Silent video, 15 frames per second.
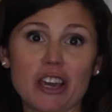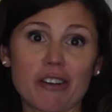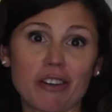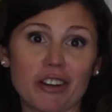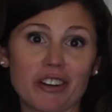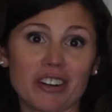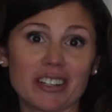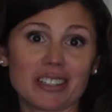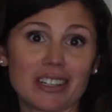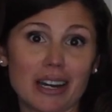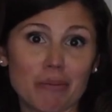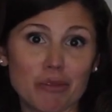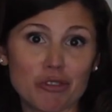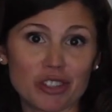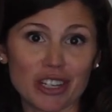carrier it is that
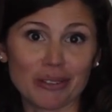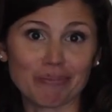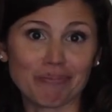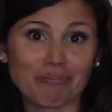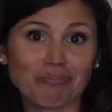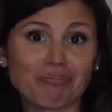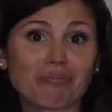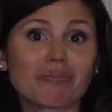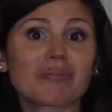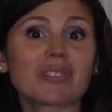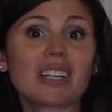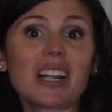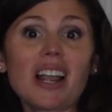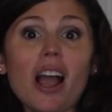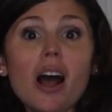I'm using.
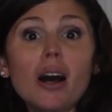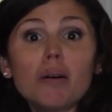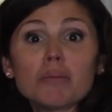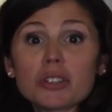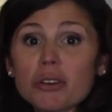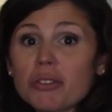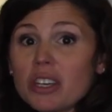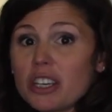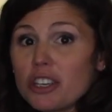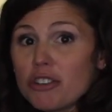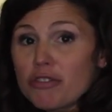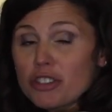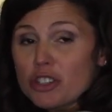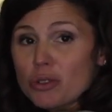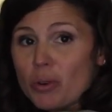So thank
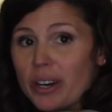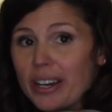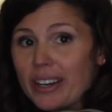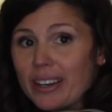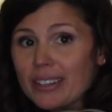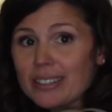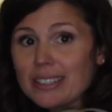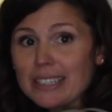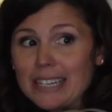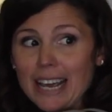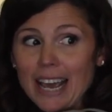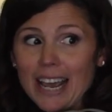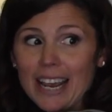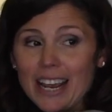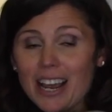you for joining us
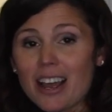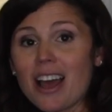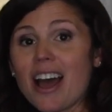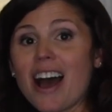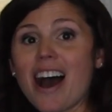today.